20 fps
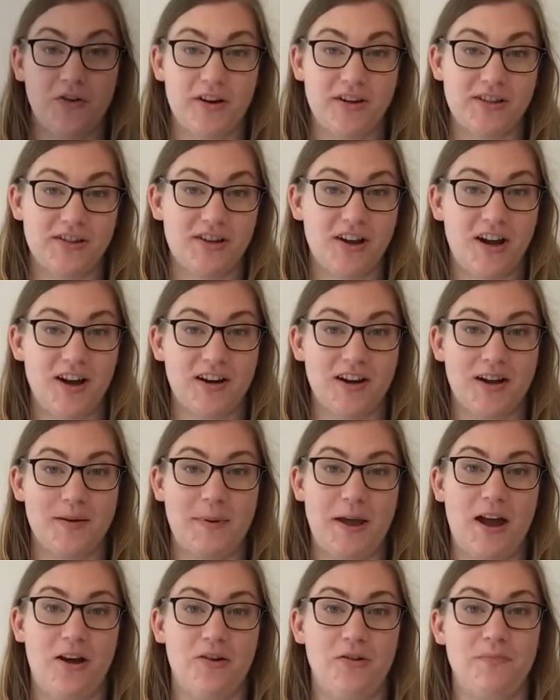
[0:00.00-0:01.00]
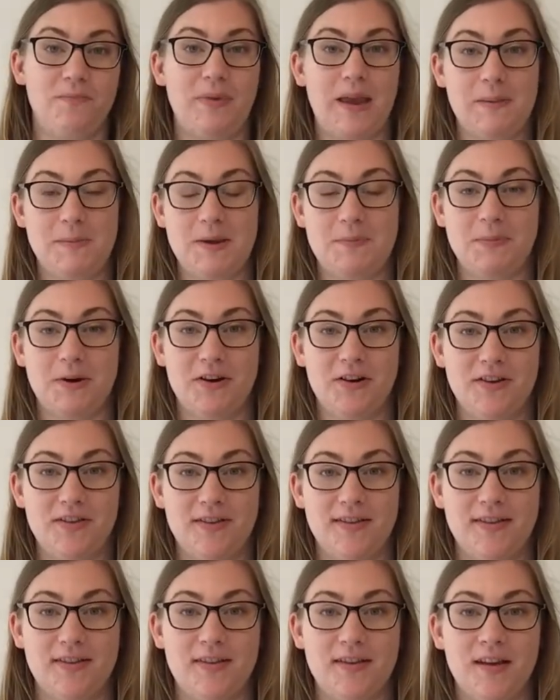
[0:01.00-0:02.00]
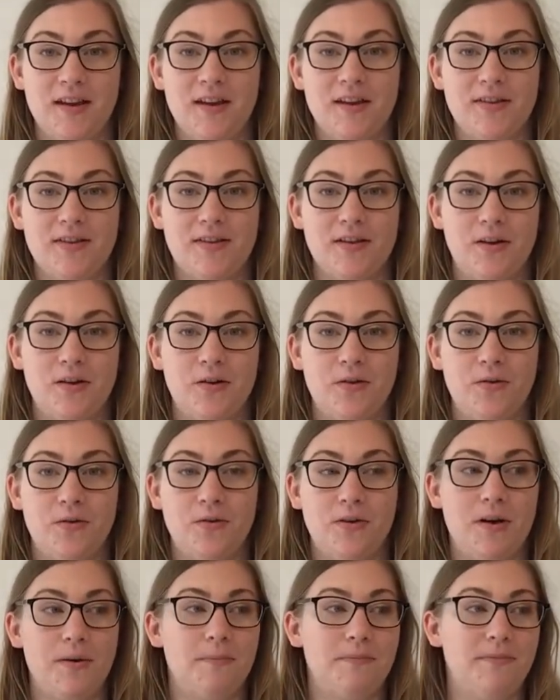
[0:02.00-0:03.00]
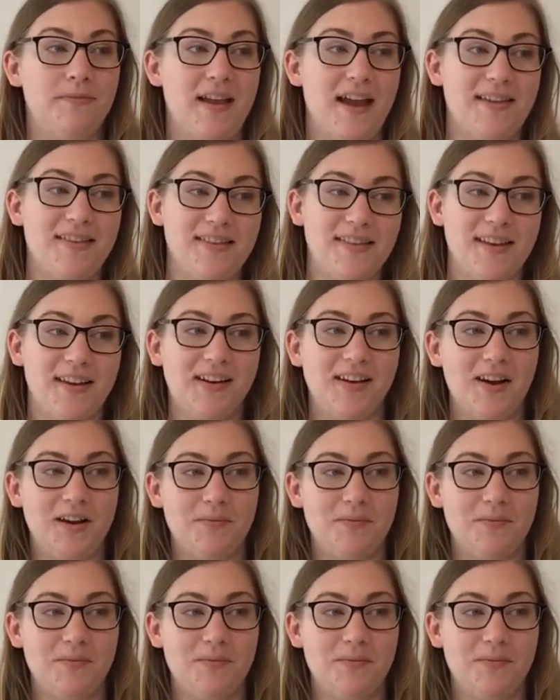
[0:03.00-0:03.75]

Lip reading: we're going to talk about baby birds. So nests can